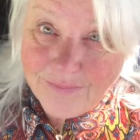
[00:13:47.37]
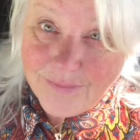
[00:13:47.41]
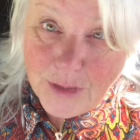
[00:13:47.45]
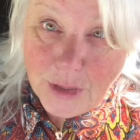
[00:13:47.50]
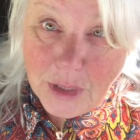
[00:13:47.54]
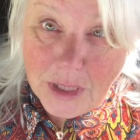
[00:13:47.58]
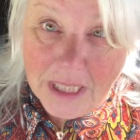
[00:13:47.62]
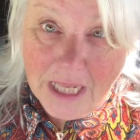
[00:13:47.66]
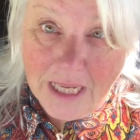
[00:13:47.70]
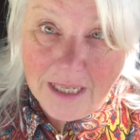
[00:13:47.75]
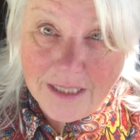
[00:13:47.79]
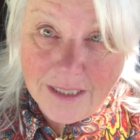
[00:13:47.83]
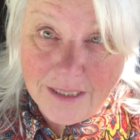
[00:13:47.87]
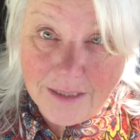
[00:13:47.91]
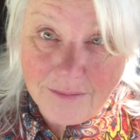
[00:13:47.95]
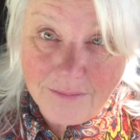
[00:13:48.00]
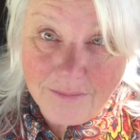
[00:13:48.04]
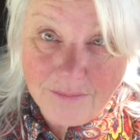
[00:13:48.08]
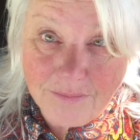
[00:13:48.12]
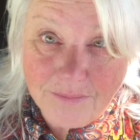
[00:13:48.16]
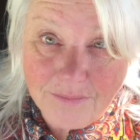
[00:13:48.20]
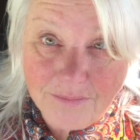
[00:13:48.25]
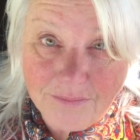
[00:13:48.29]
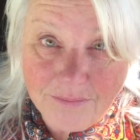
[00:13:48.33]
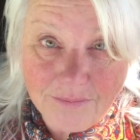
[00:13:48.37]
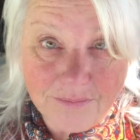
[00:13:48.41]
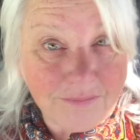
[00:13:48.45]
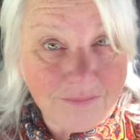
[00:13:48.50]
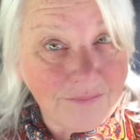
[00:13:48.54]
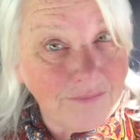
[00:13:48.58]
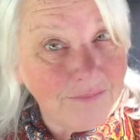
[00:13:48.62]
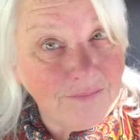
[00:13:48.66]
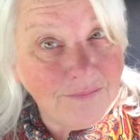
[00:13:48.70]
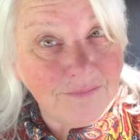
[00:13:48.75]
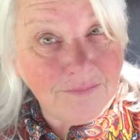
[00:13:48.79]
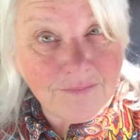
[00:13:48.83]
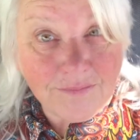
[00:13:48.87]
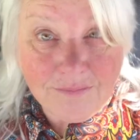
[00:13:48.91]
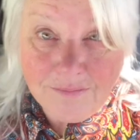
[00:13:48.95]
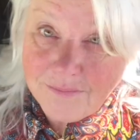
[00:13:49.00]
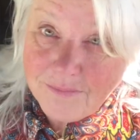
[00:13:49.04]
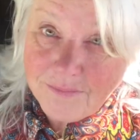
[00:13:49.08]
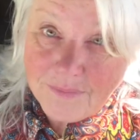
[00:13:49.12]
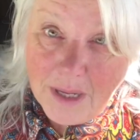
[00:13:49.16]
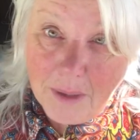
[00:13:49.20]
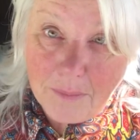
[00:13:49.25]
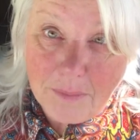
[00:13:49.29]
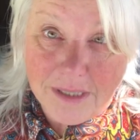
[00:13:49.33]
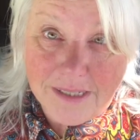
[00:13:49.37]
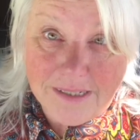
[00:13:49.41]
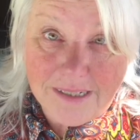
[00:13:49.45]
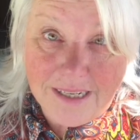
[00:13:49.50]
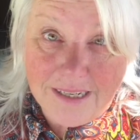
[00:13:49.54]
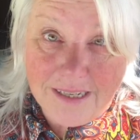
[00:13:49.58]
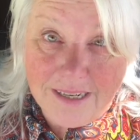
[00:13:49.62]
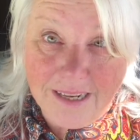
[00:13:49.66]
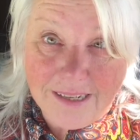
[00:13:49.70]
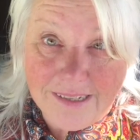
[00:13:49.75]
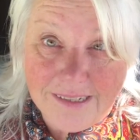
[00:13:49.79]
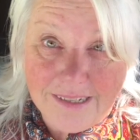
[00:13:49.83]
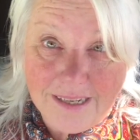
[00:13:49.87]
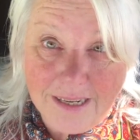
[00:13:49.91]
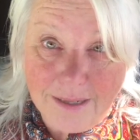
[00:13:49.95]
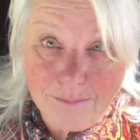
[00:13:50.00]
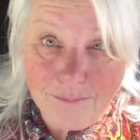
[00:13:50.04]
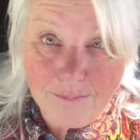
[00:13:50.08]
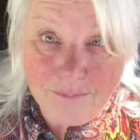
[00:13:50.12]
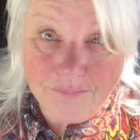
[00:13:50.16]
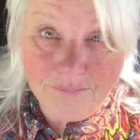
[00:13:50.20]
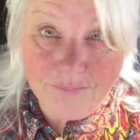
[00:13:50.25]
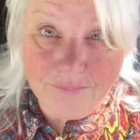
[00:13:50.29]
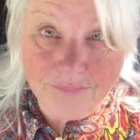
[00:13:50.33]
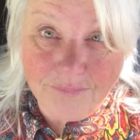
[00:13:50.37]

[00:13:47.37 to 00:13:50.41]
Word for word: Good luck. I'm going to see you next time.